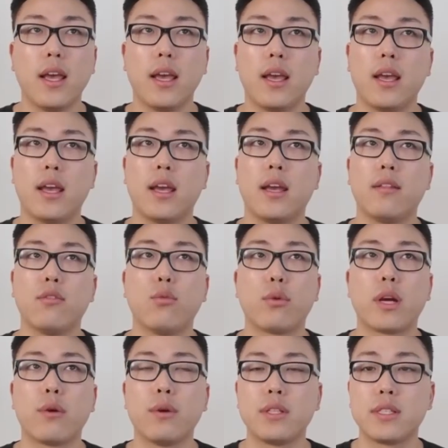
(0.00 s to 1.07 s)
And
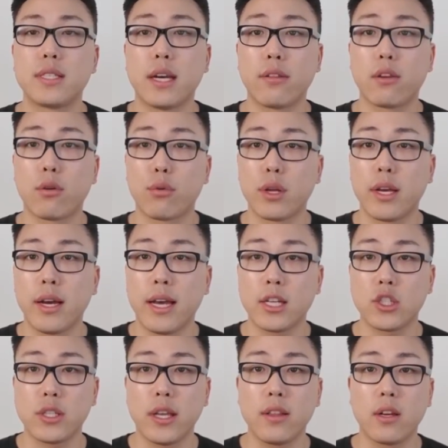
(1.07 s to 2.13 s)
when I went to South Korea, I
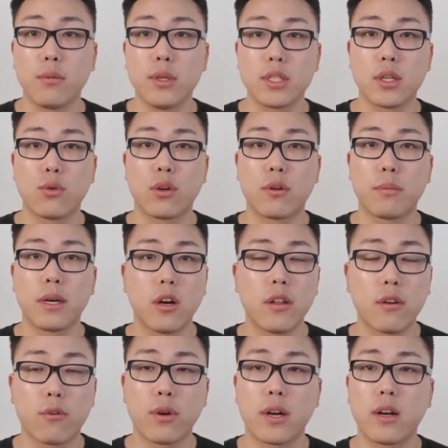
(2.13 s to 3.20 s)
actually ended up using one of my
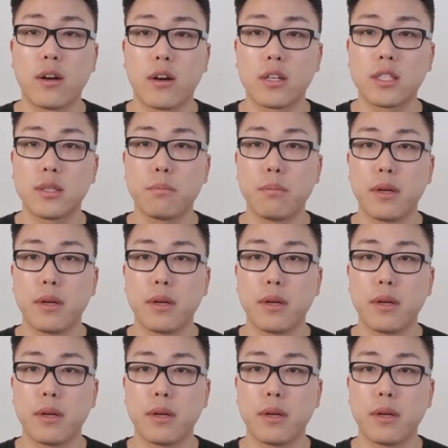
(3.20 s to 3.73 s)
other credit cards,